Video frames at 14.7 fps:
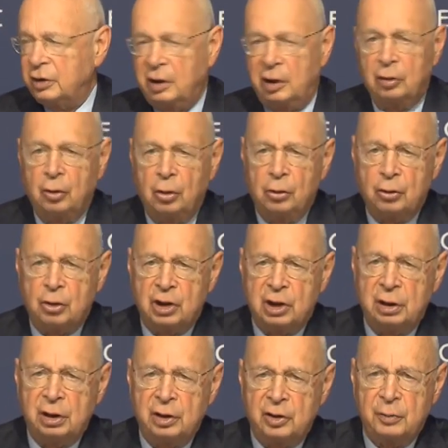So,
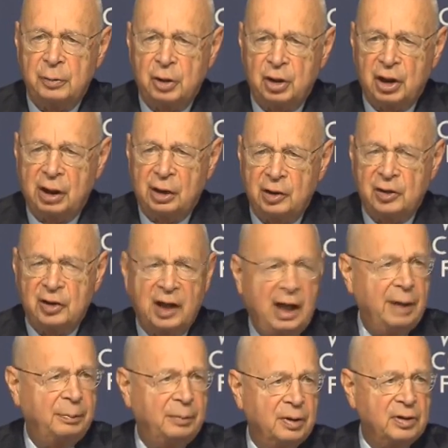
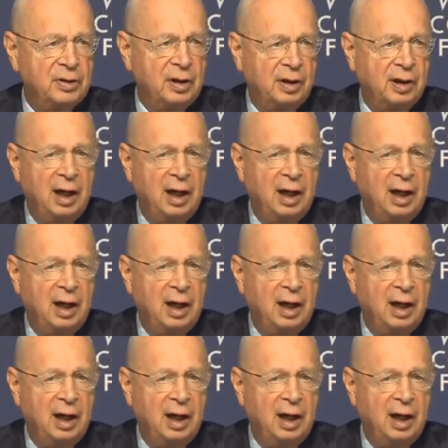and then,